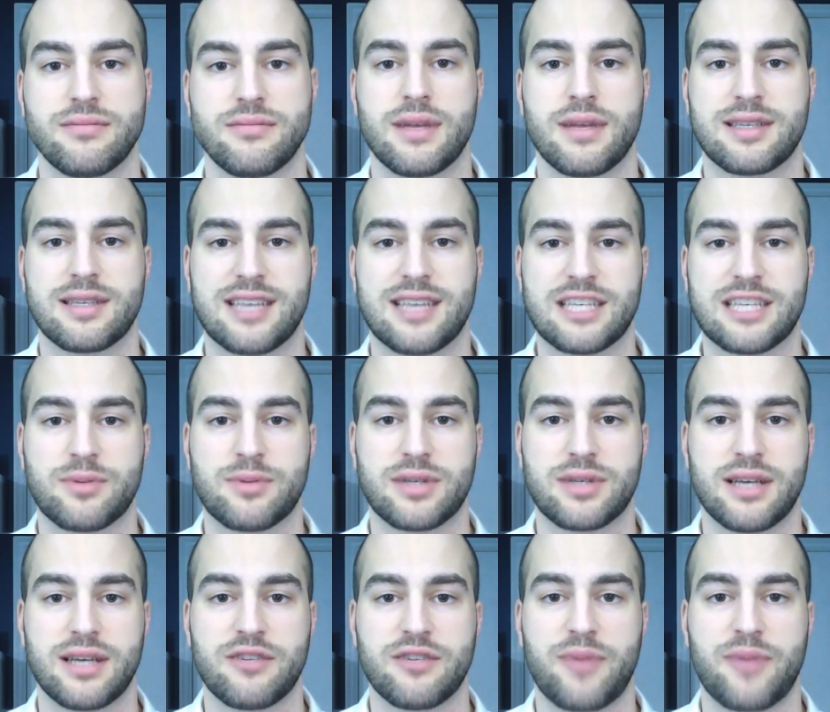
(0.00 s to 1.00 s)

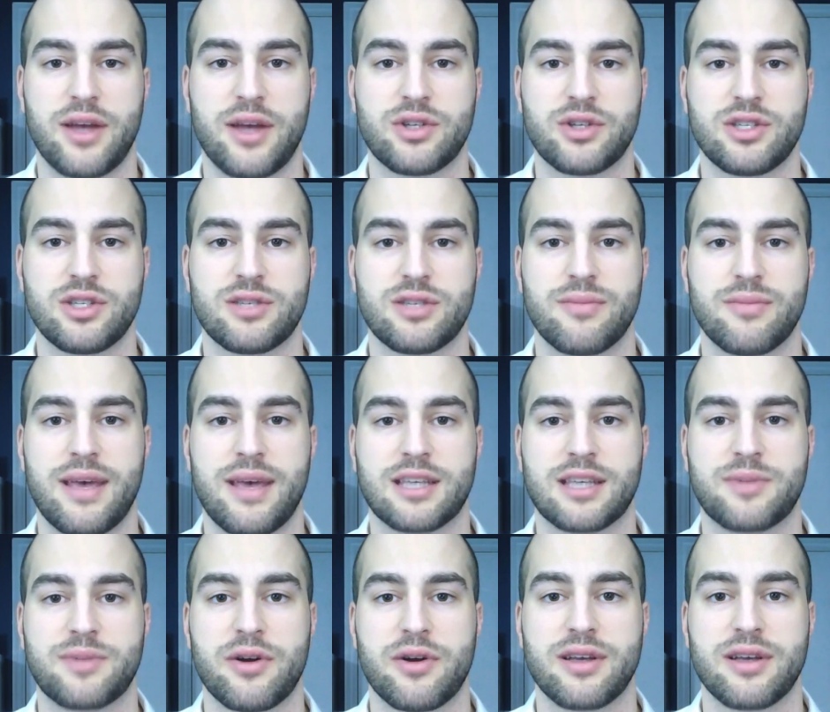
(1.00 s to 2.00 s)
6% of patients may
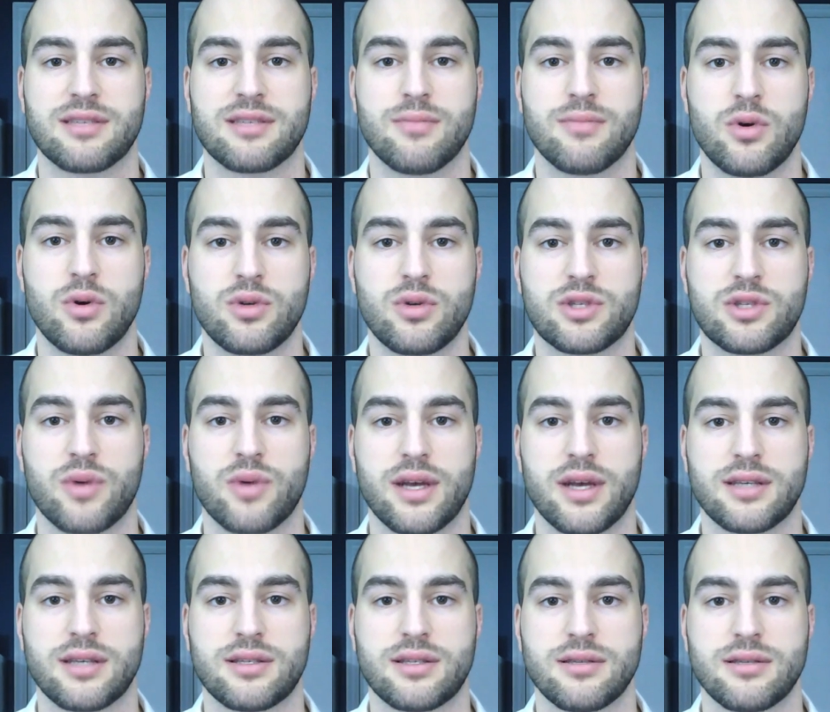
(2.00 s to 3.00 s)
experience mood
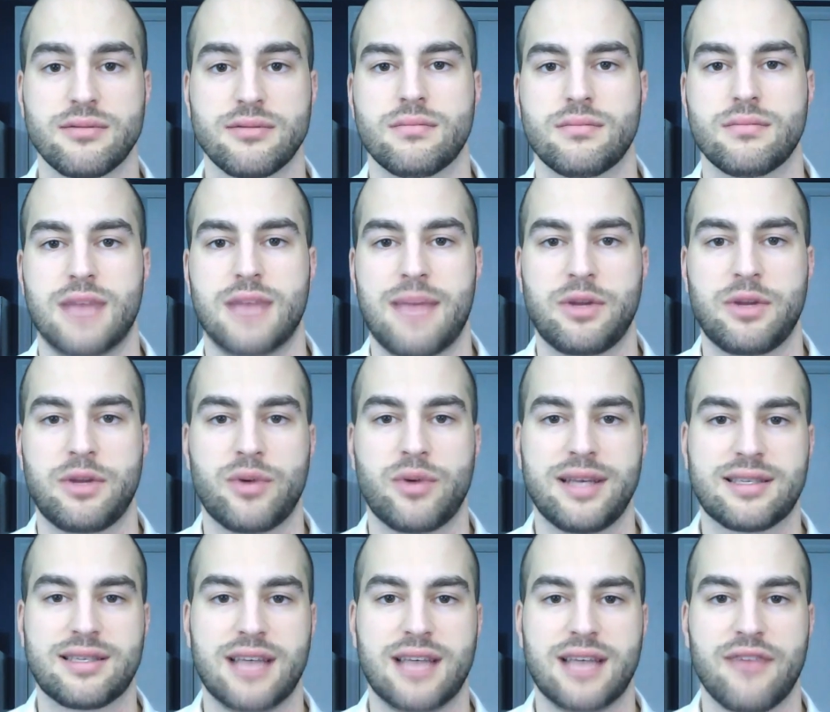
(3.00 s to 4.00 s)
swings, and between
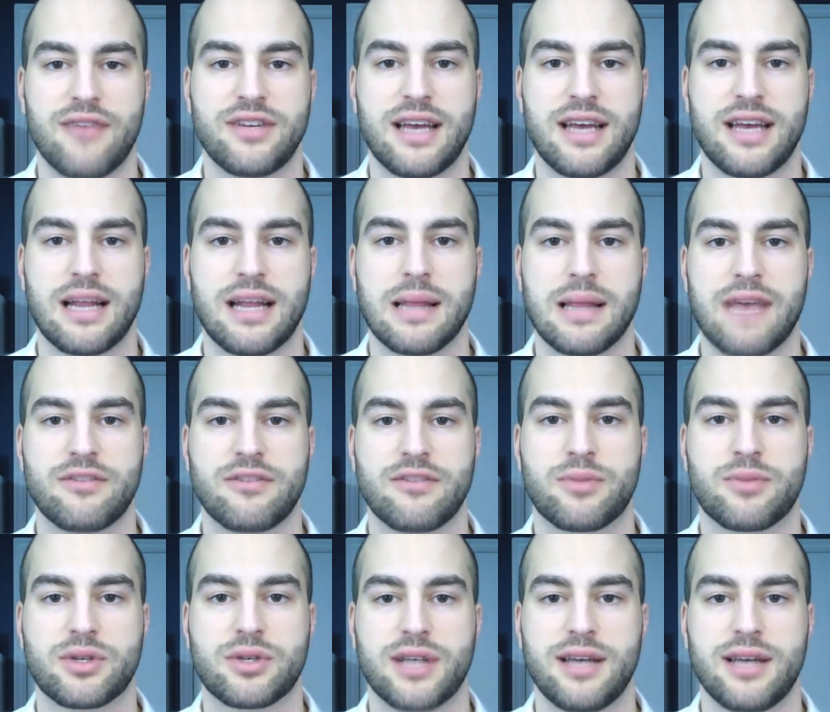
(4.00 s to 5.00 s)
7 and
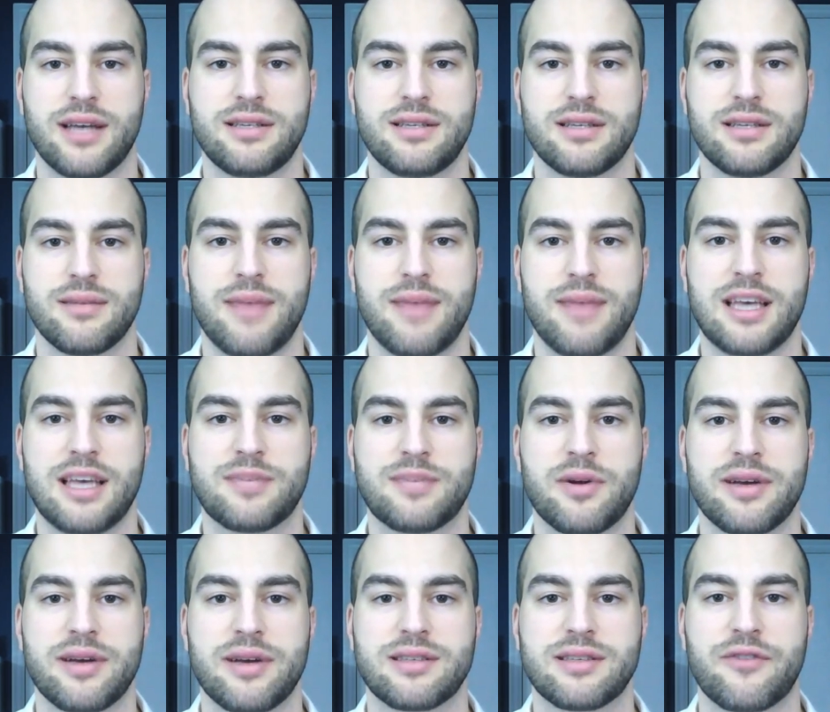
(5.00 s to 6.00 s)
11% may
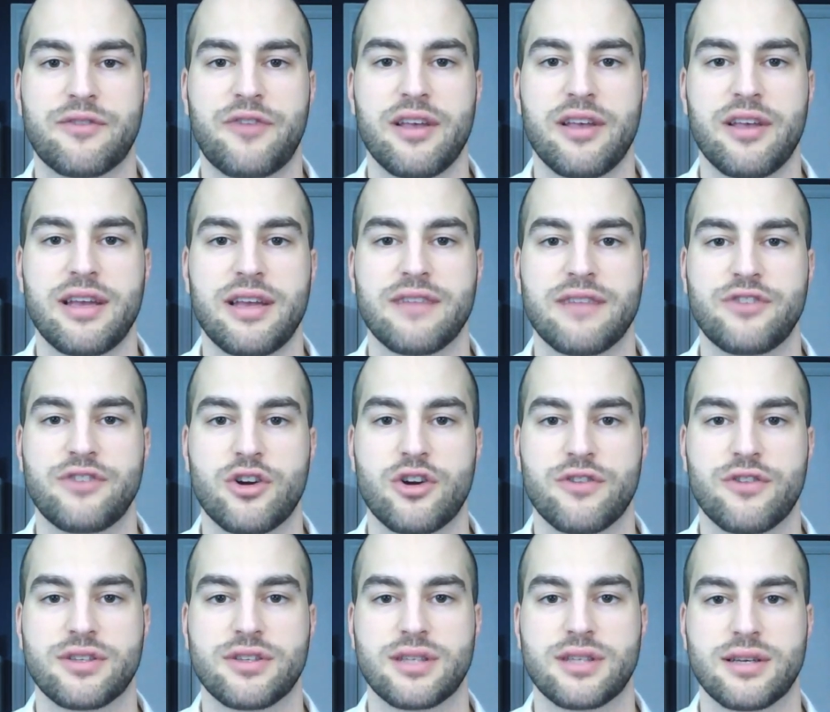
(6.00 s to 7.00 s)
experience a feeling of
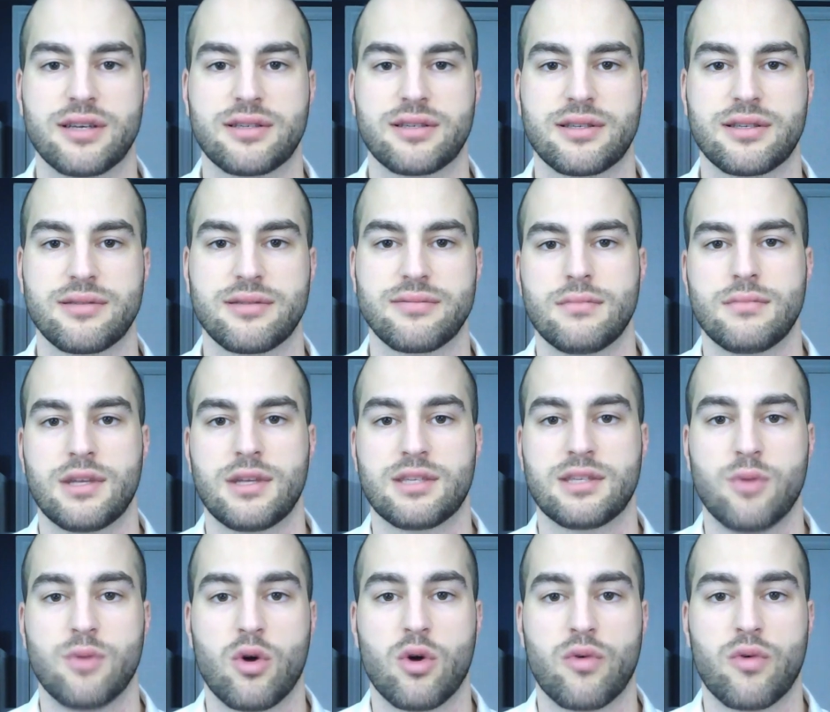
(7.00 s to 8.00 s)
nervousness. The
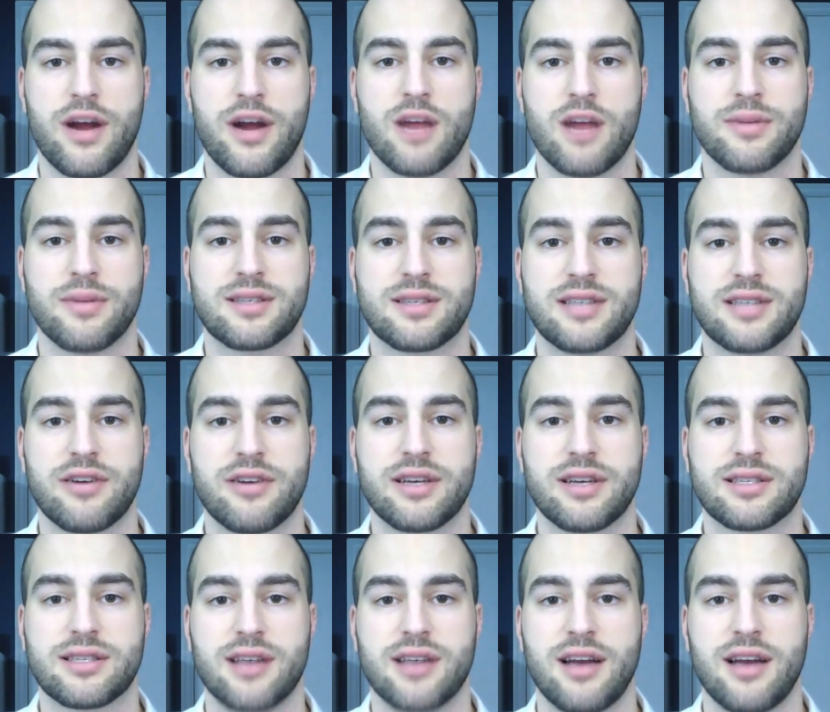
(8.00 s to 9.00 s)
more rare but serious
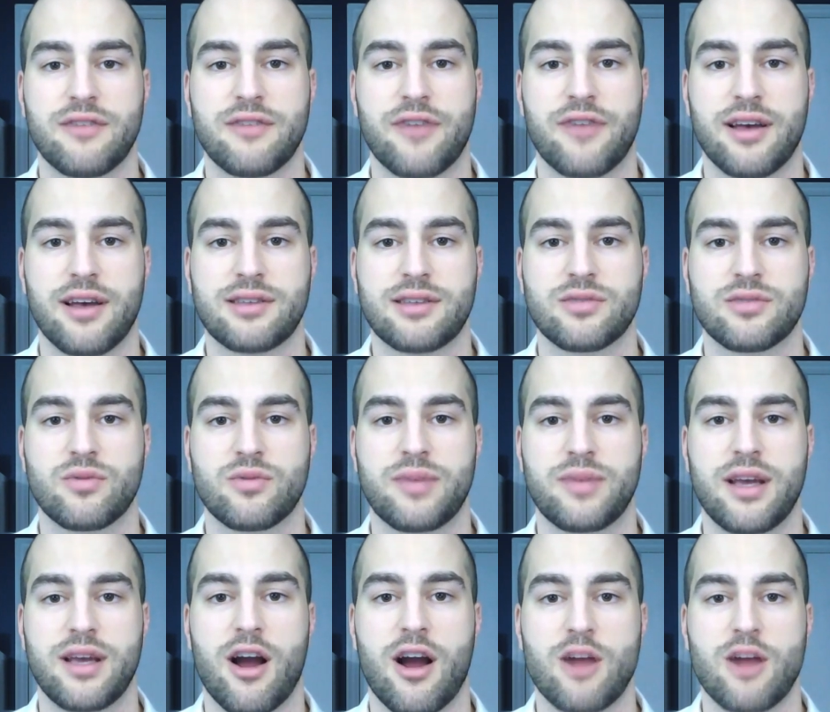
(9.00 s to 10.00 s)
side effects would be
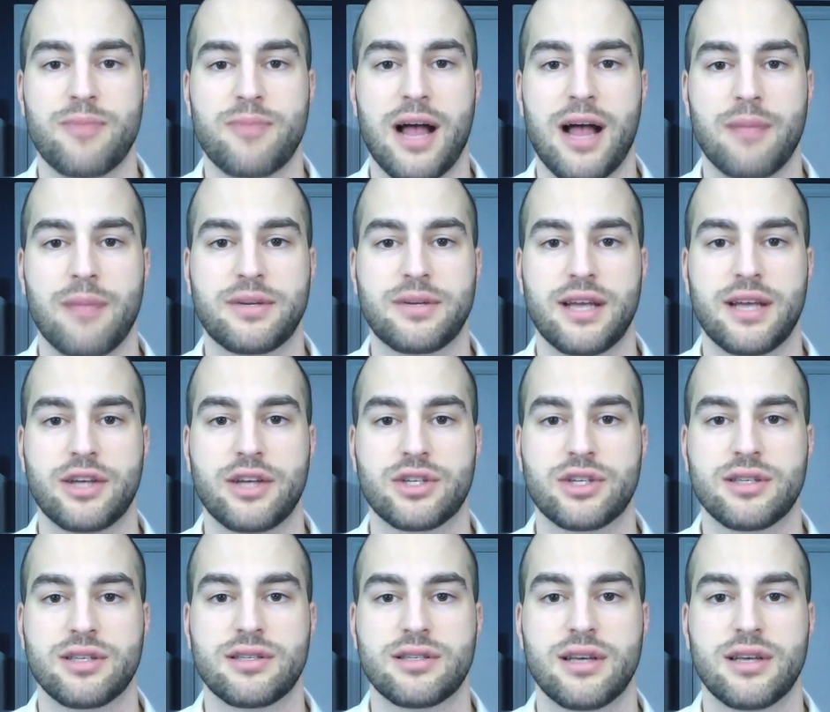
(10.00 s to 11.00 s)
heart
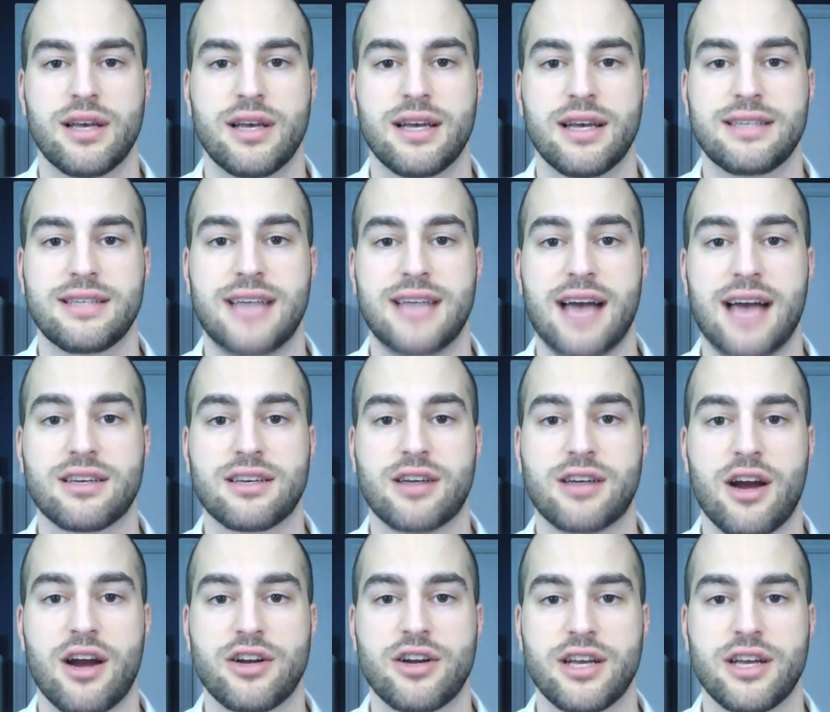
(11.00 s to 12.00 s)
palpitations,
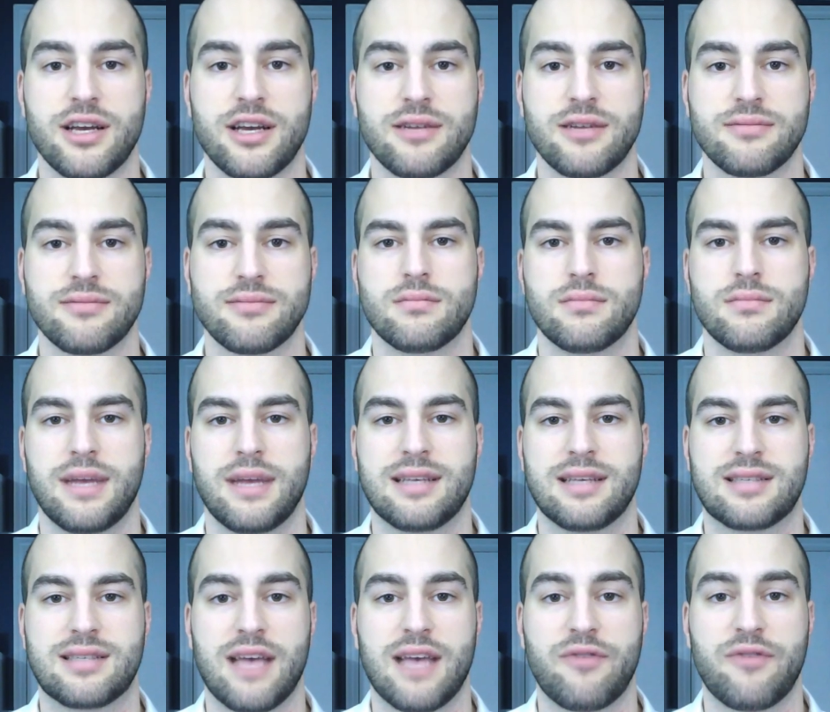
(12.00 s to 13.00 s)
tachycardia,
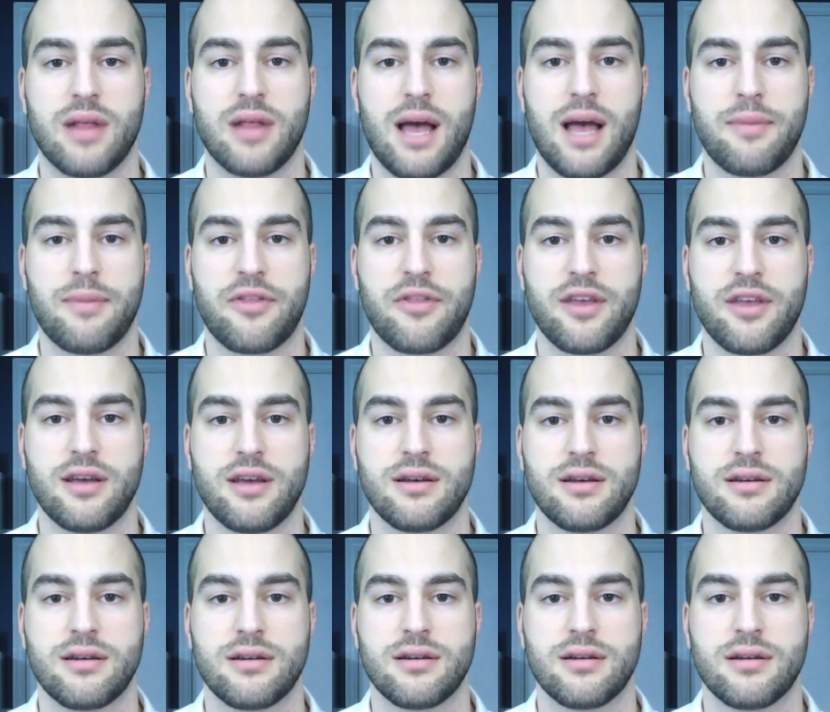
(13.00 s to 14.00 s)
encephalopathy,
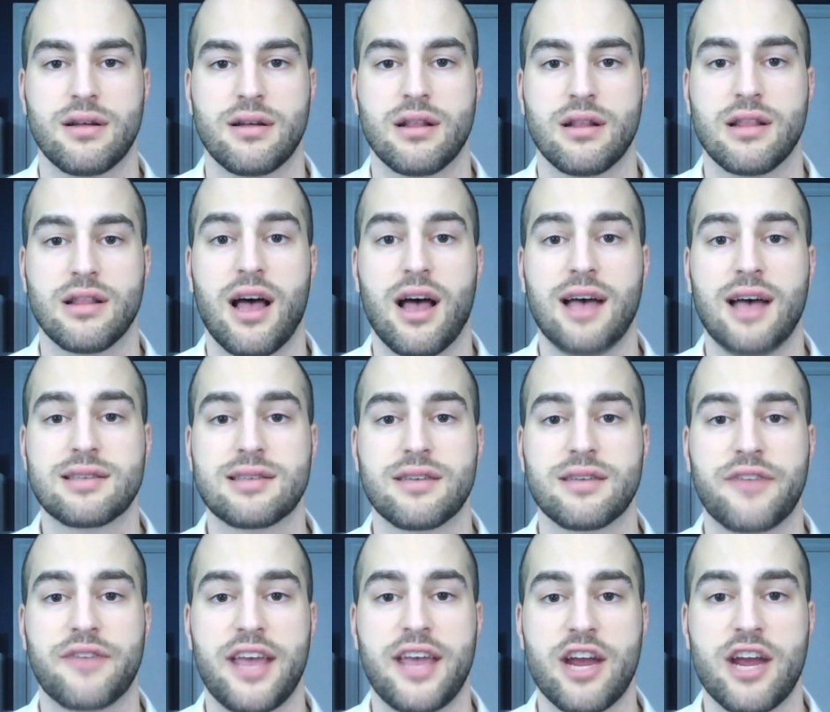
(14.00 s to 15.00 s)
loss of
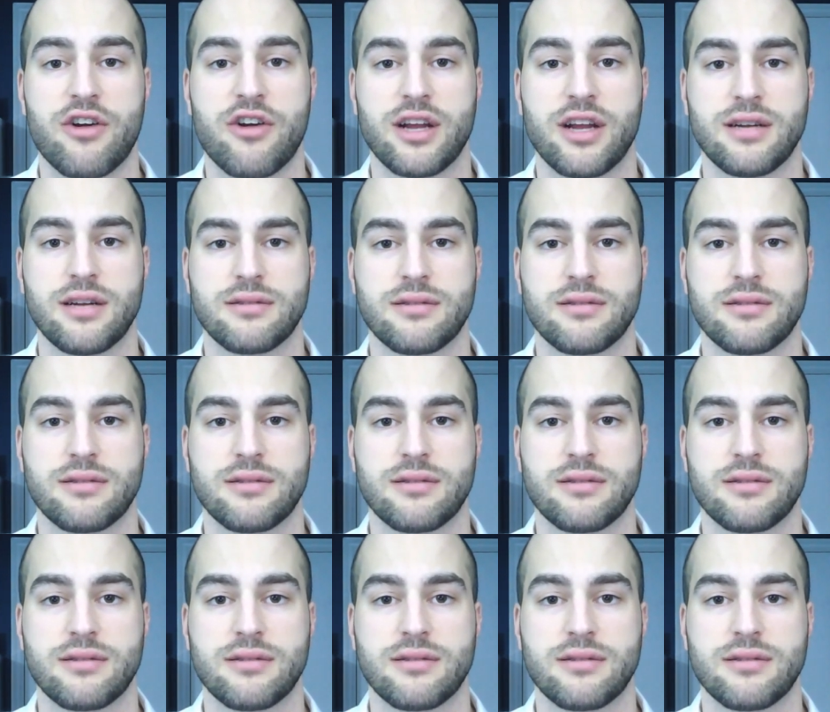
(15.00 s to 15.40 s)
hearing,